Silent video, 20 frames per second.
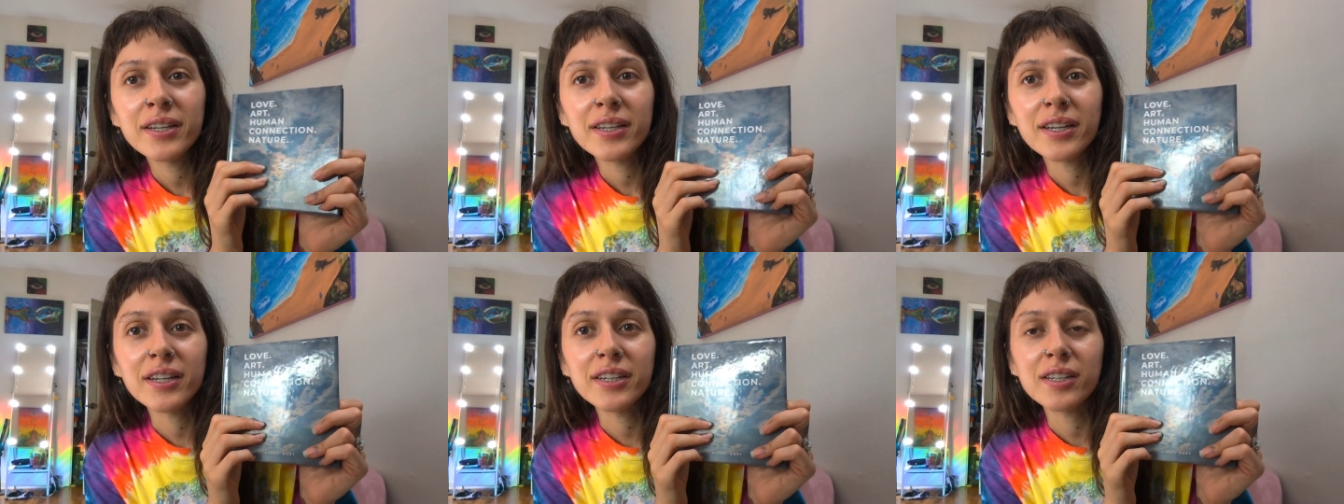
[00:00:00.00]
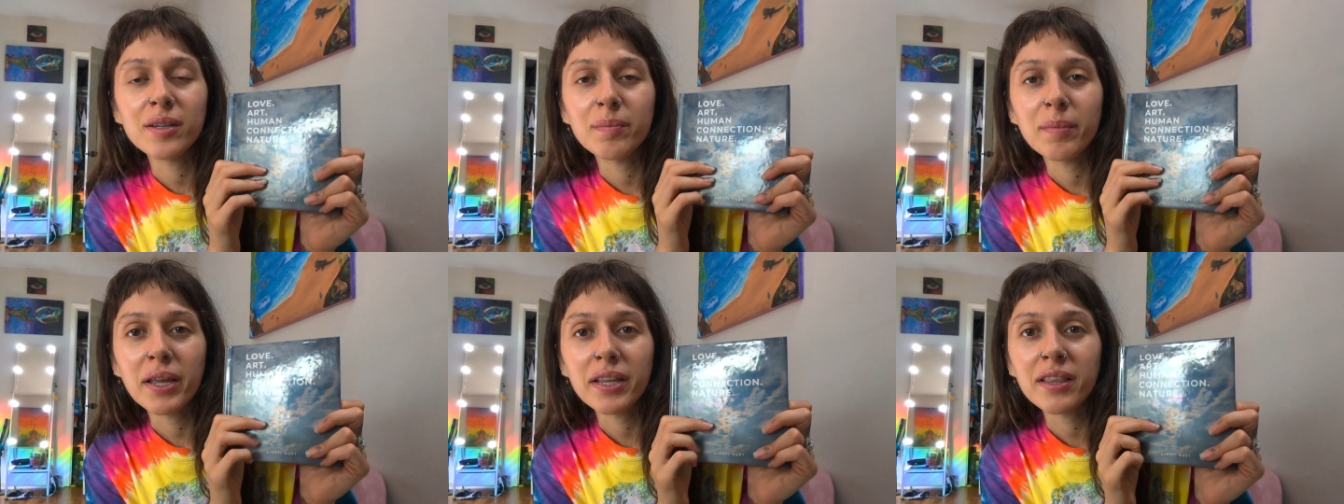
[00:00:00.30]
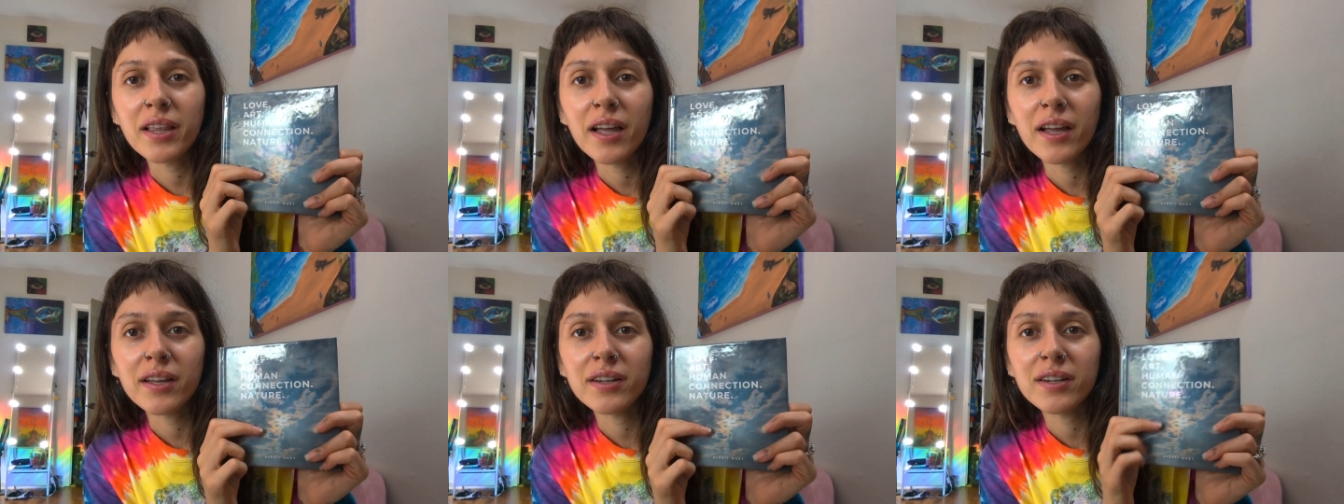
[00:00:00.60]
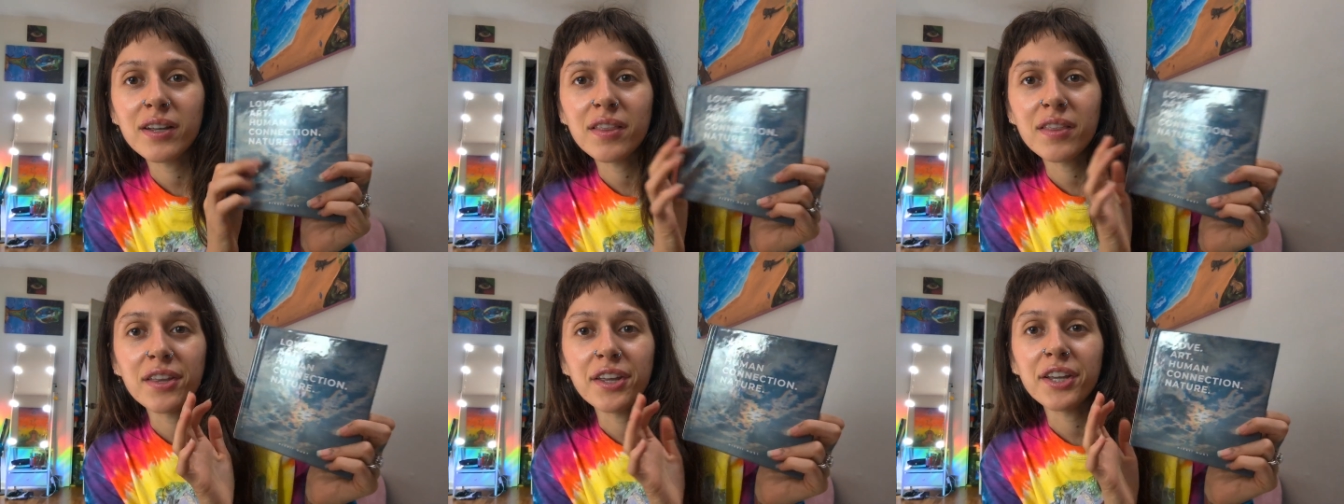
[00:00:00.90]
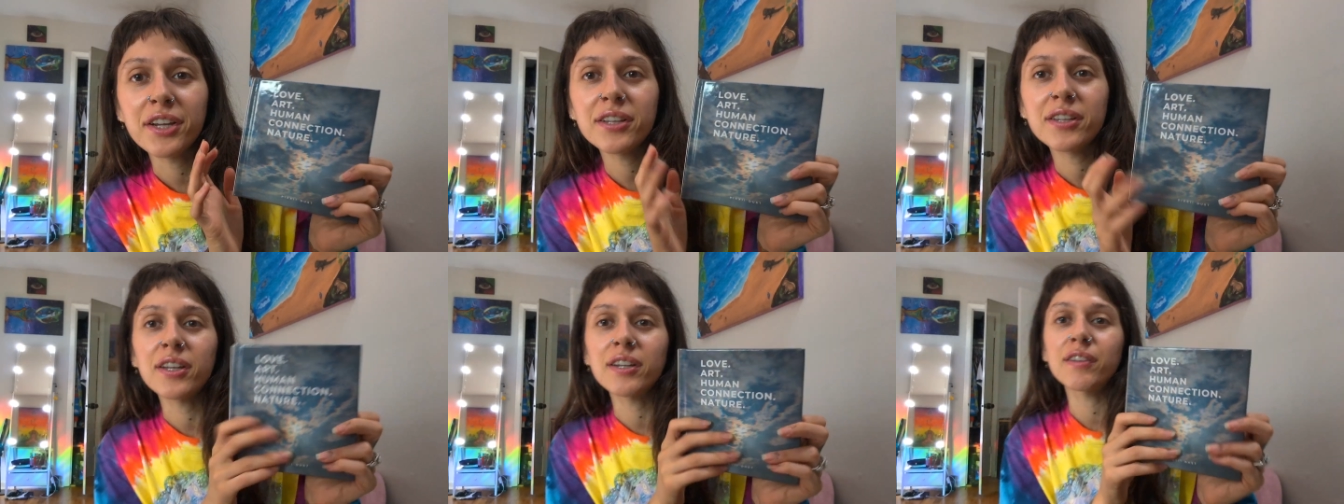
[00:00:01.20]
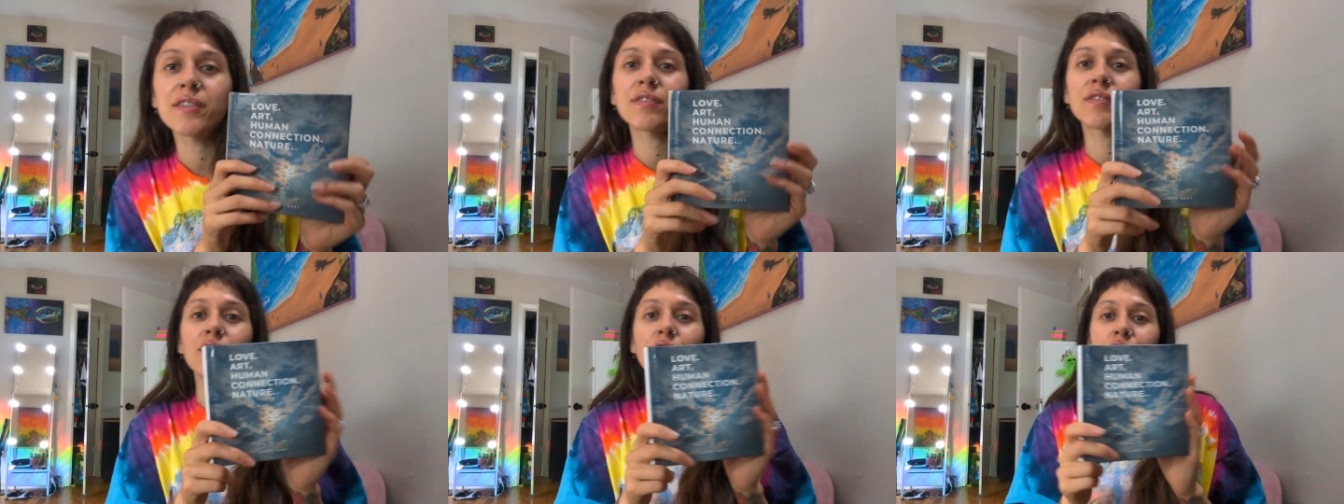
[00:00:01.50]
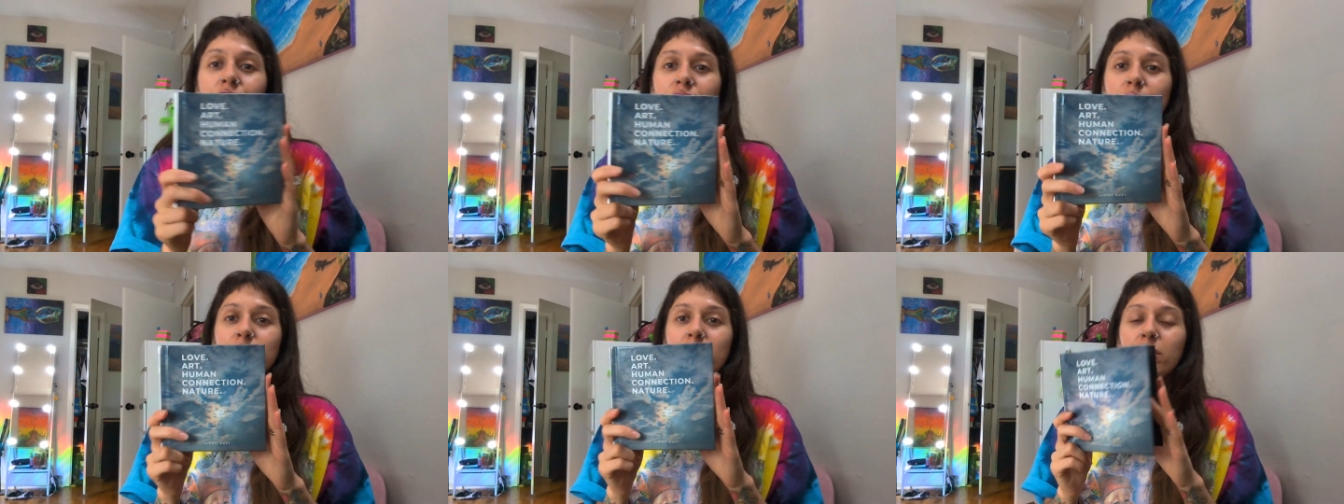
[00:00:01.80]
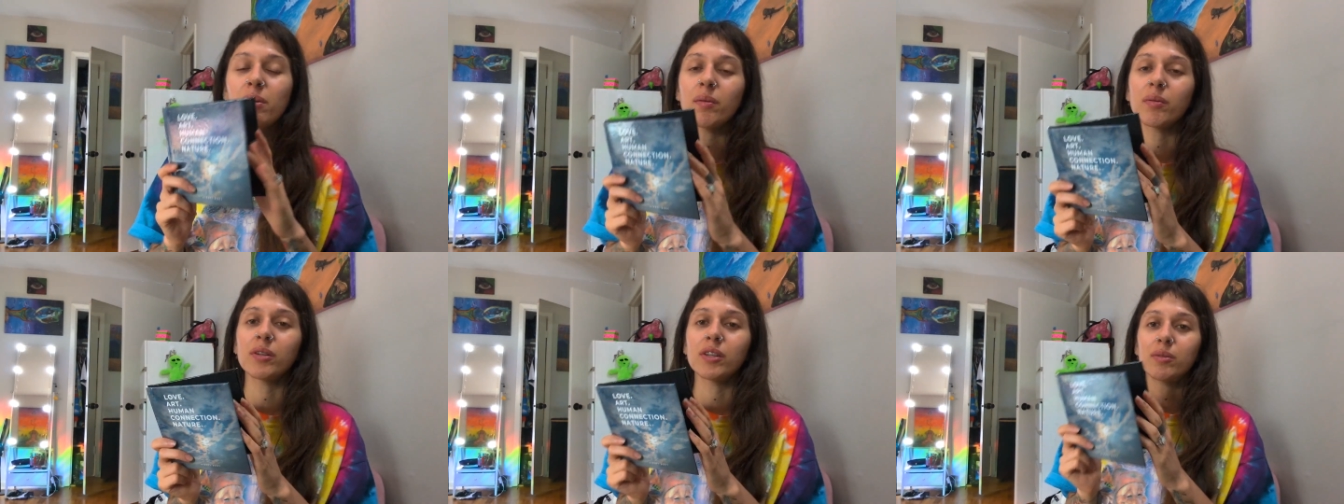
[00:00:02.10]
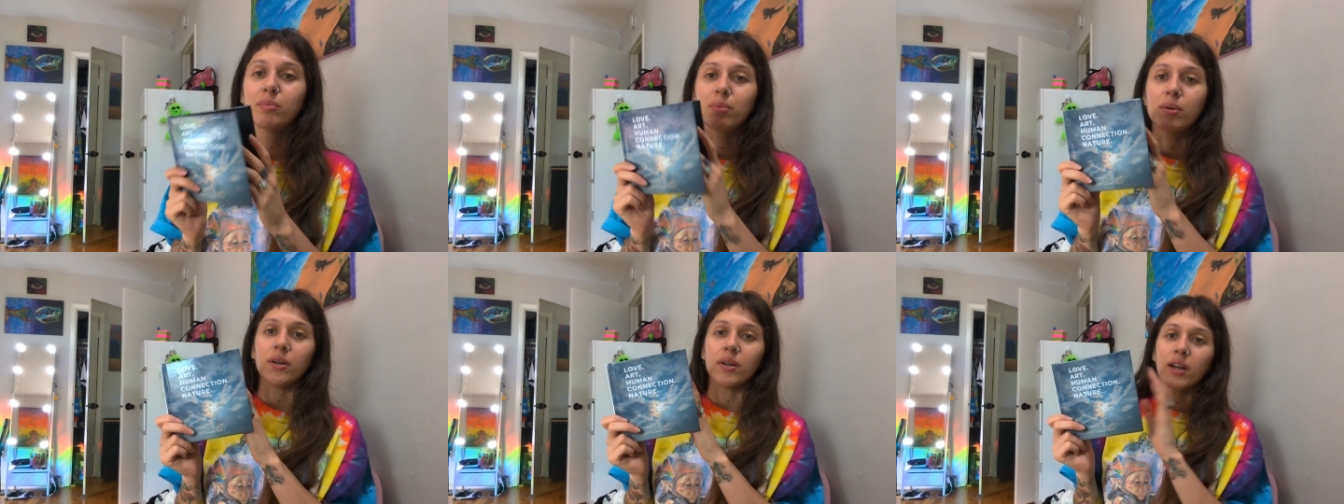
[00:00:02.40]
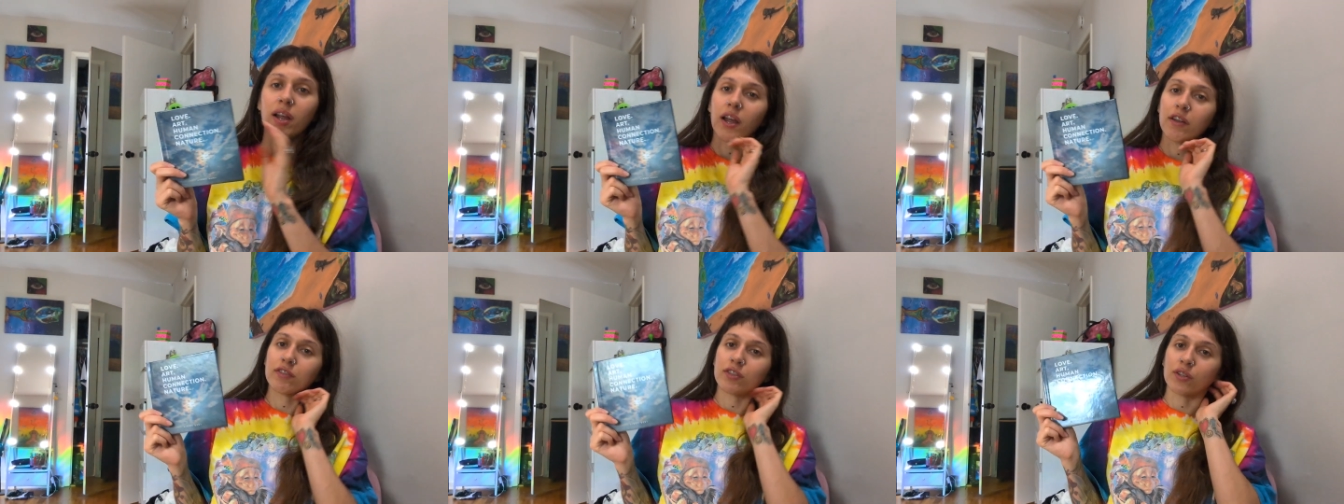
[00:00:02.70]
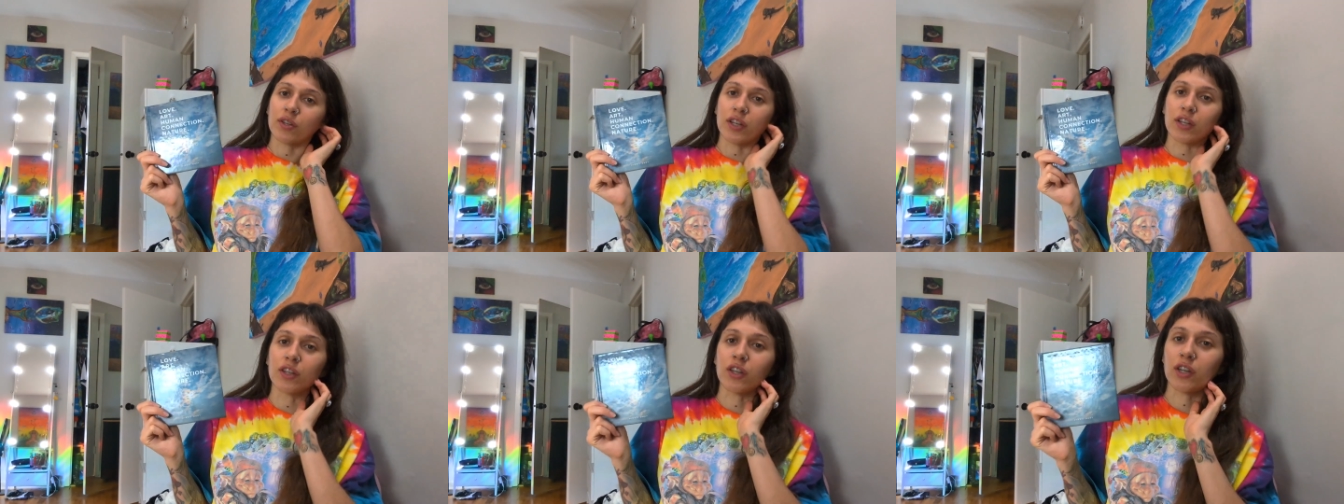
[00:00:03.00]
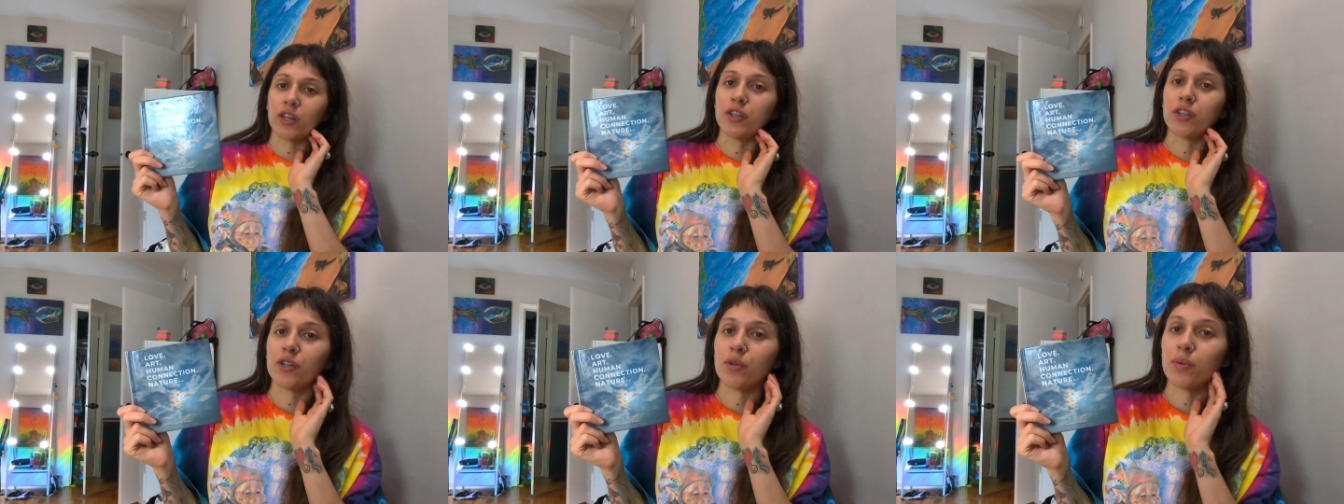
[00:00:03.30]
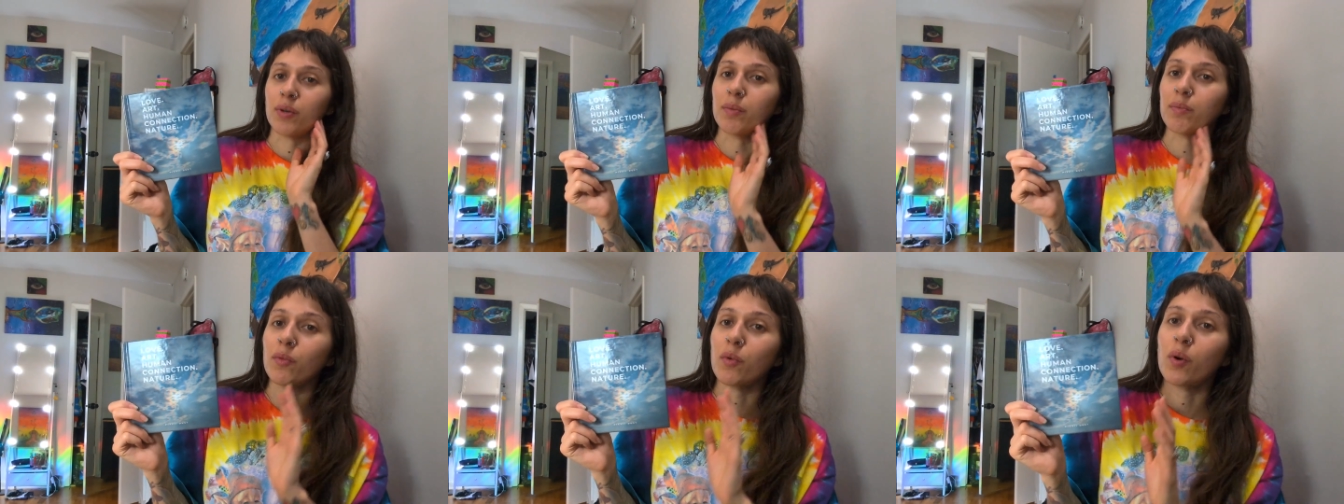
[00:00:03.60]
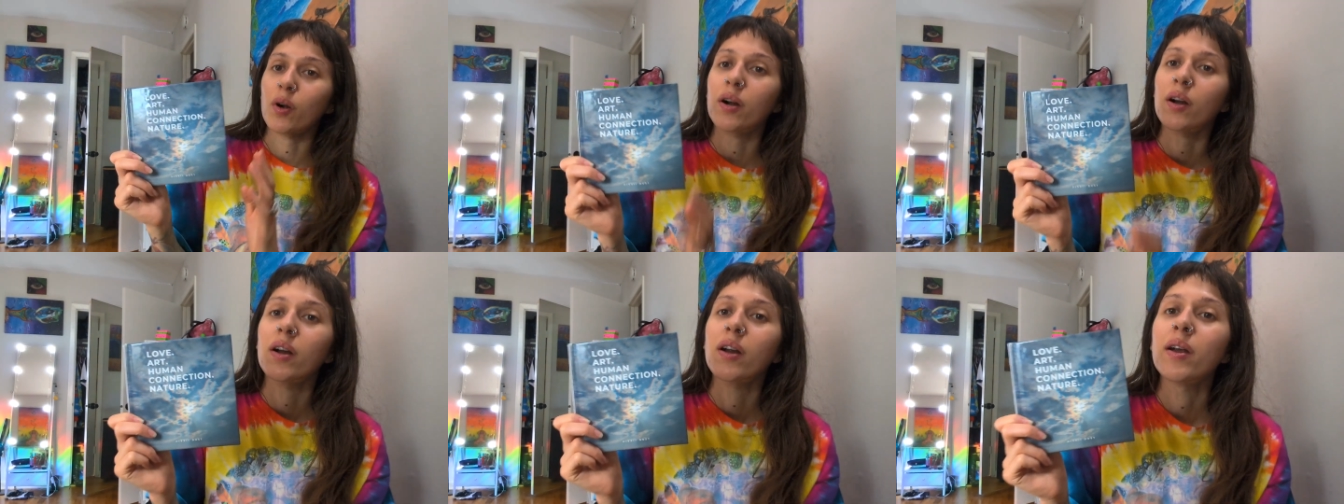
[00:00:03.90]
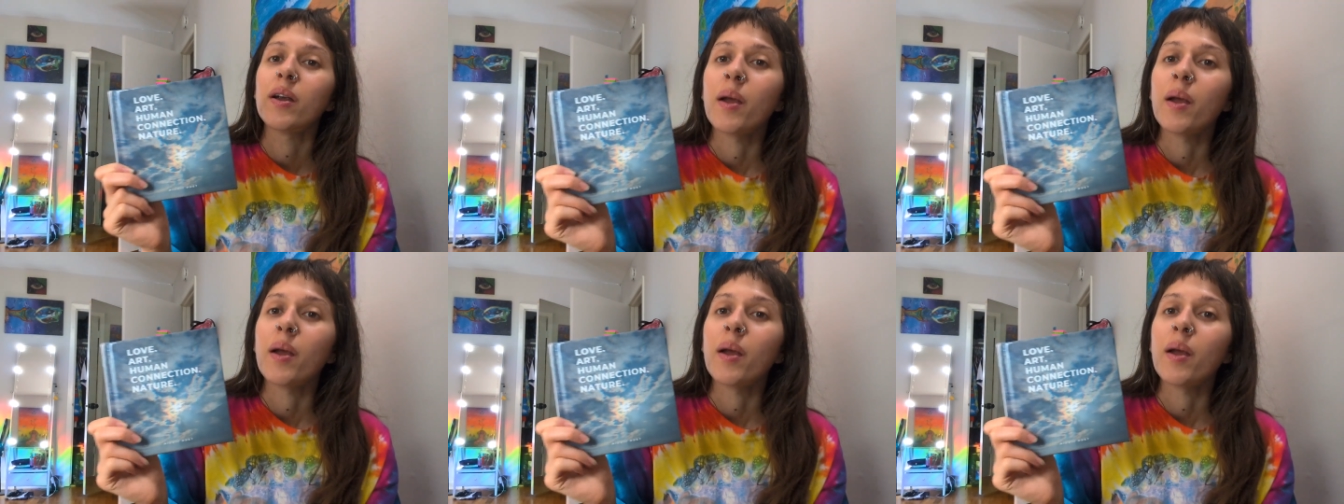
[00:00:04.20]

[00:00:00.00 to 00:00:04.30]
like to make that a thing, like for it to be published, but I have to like look into it more.